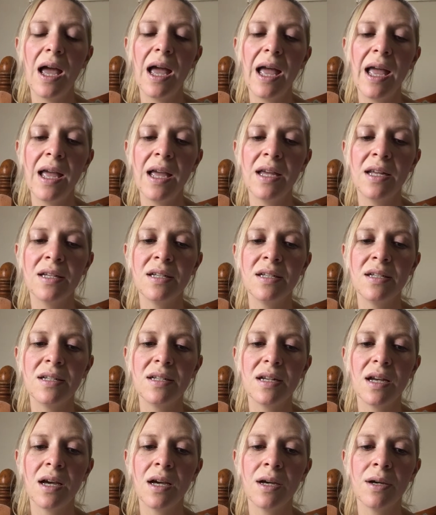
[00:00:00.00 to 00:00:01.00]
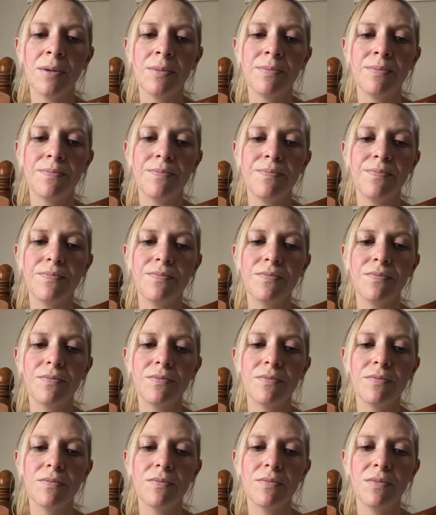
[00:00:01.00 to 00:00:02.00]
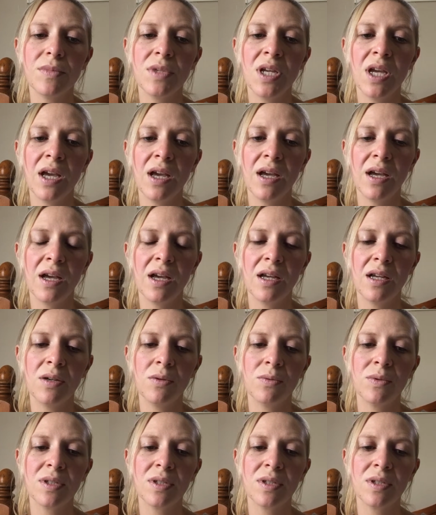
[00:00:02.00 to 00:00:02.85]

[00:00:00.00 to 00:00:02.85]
and it